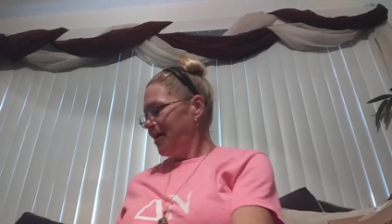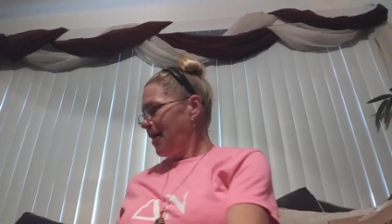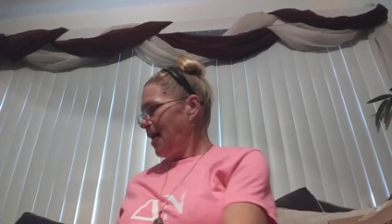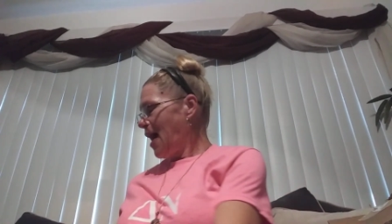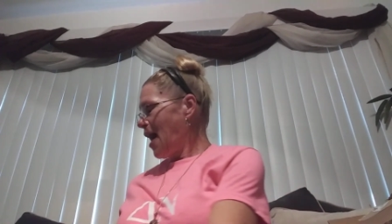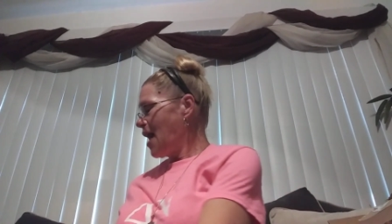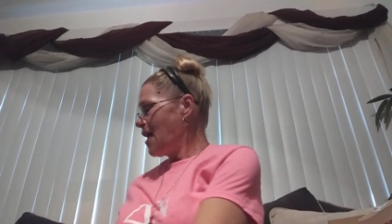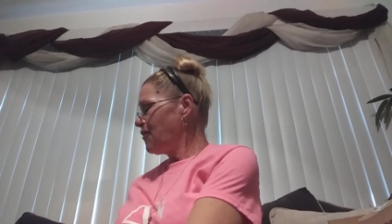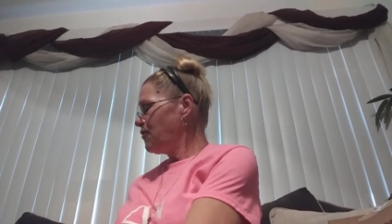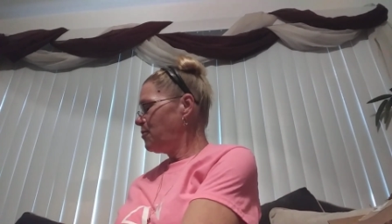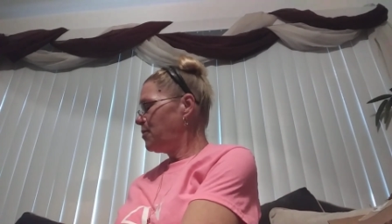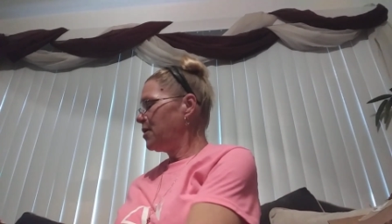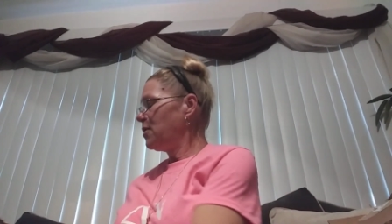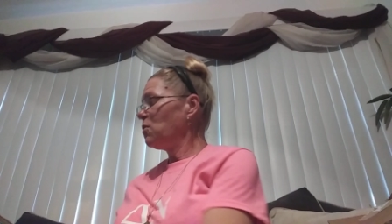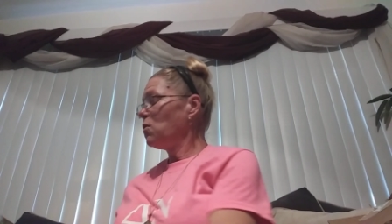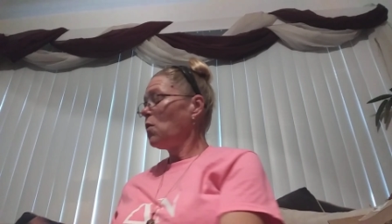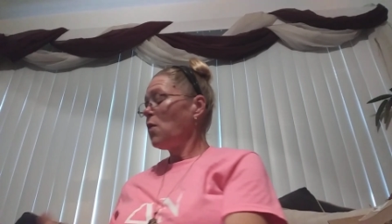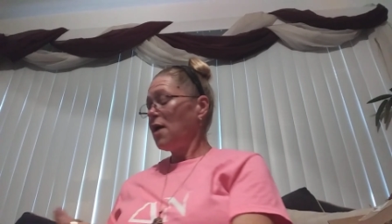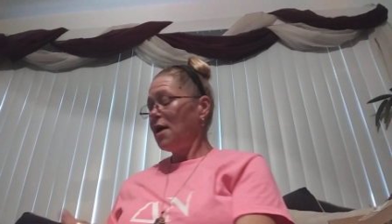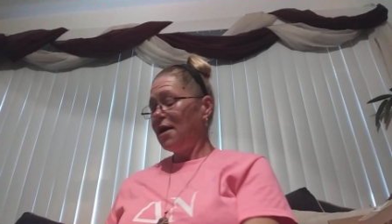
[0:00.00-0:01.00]
I've
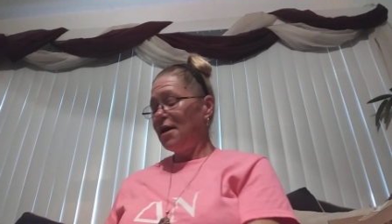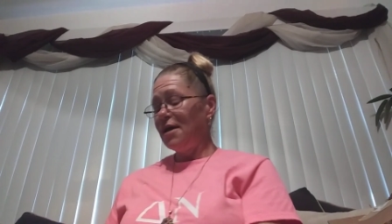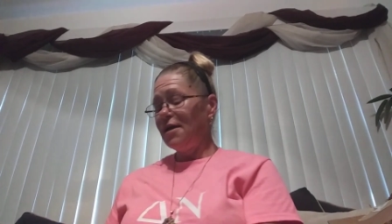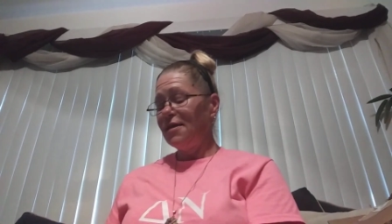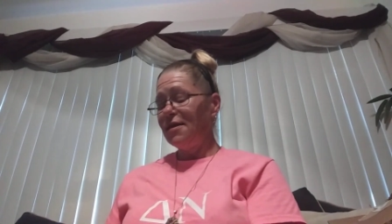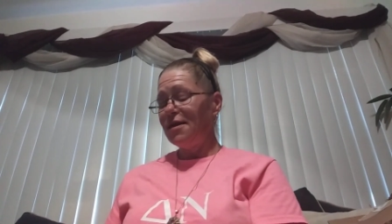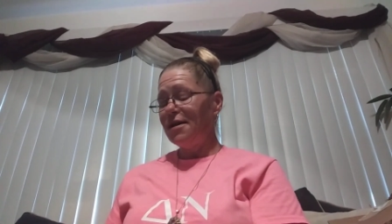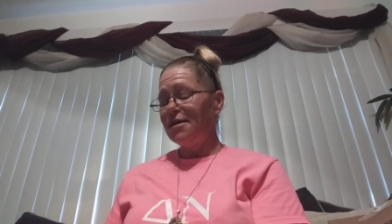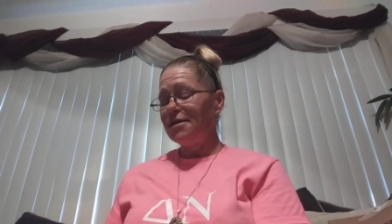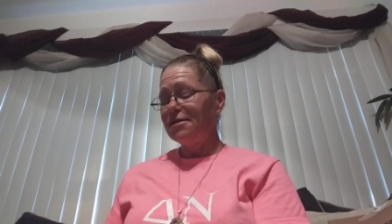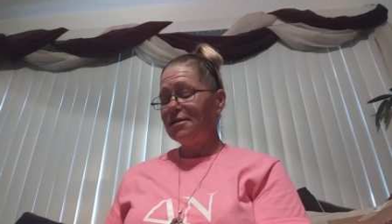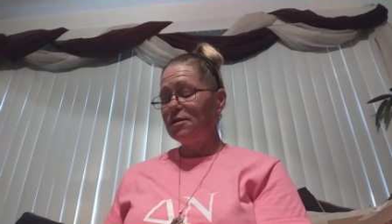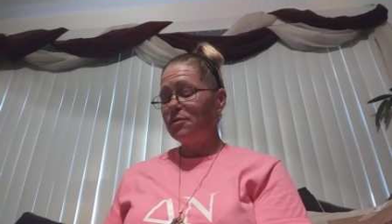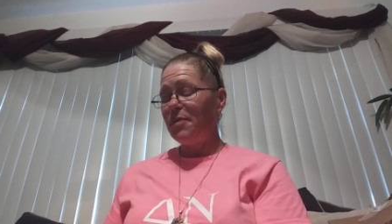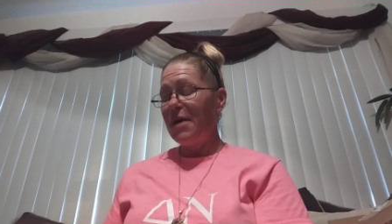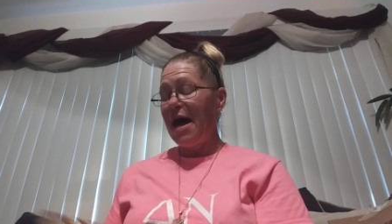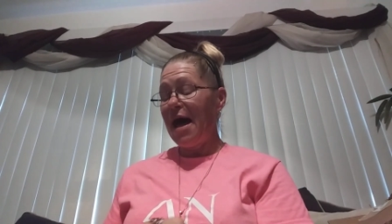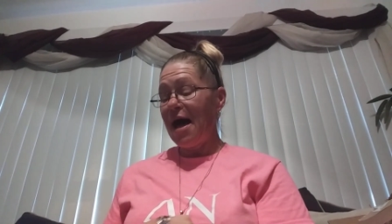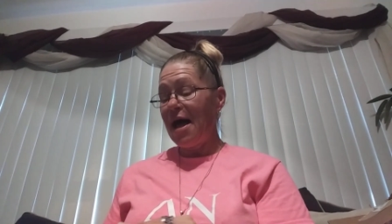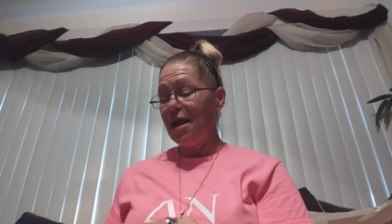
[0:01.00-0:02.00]
been wanting this
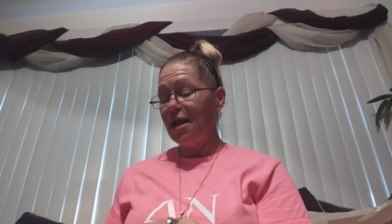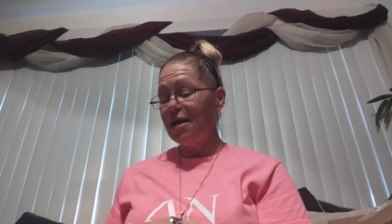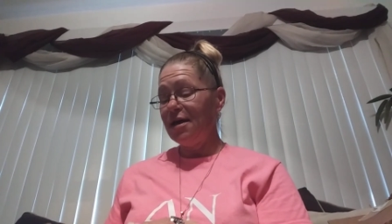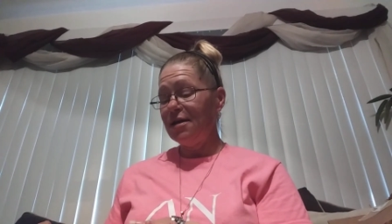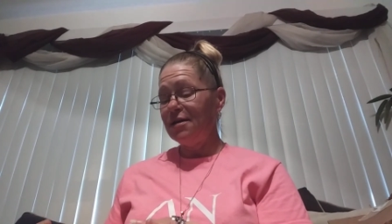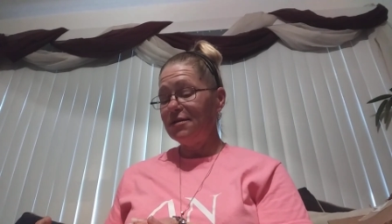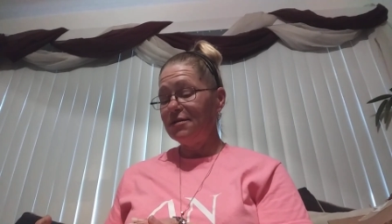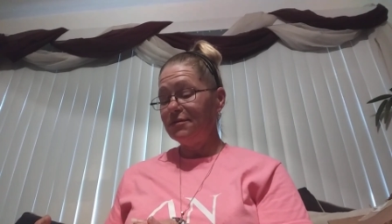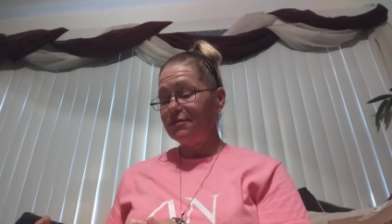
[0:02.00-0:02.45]
palette